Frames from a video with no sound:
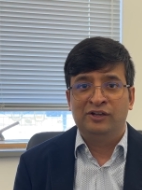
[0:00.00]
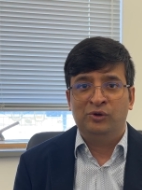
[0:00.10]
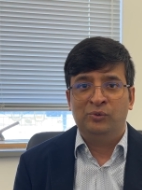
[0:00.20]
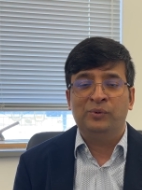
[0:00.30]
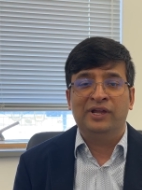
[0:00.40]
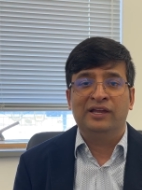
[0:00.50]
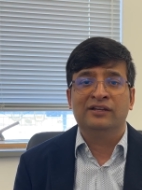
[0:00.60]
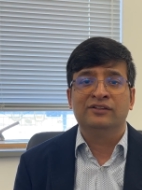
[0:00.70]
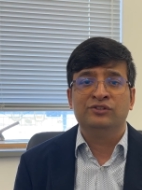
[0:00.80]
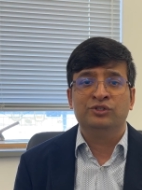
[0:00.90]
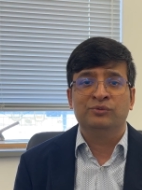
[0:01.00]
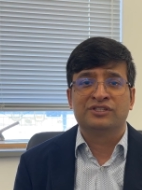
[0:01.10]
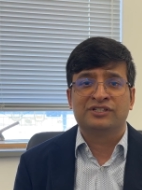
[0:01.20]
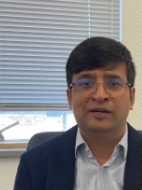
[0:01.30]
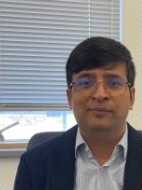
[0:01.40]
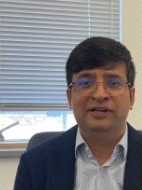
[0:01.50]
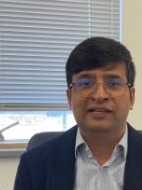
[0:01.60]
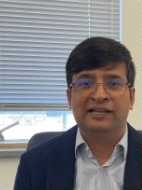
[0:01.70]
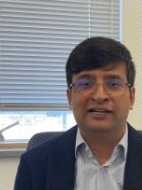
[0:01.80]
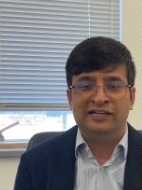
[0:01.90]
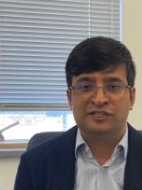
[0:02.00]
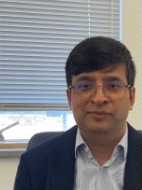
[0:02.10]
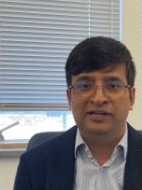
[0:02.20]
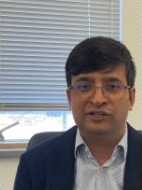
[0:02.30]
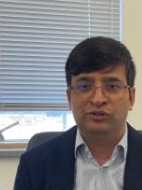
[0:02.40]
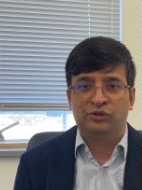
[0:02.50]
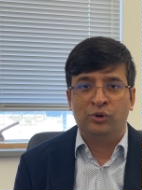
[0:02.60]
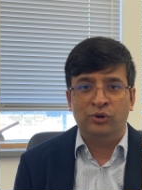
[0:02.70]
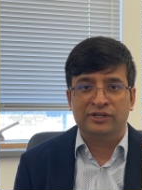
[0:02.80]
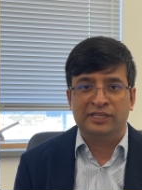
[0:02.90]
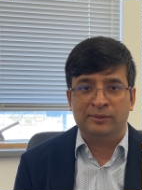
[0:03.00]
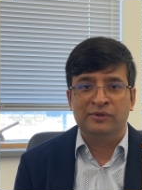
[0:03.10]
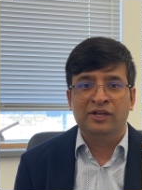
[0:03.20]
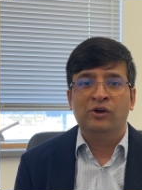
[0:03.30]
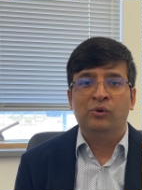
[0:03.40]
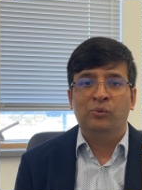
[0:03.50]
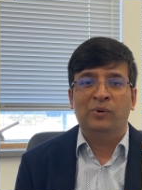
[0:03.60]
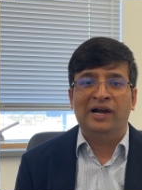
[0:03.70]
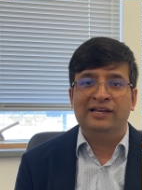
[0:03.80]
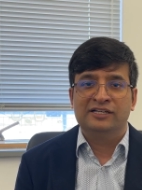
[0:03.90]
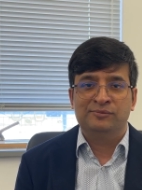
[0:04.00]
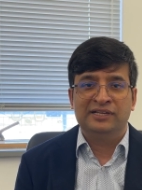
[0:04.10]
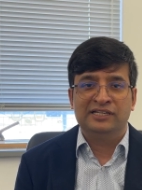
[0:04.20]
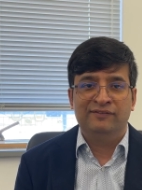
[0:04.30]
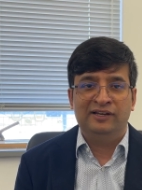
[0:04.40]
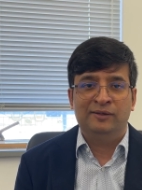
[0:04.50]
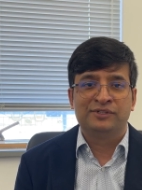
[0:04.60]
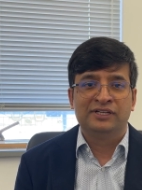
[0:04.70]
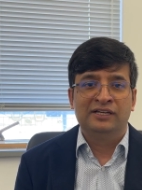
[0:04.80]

where you will start at least building your core team while it's being developed.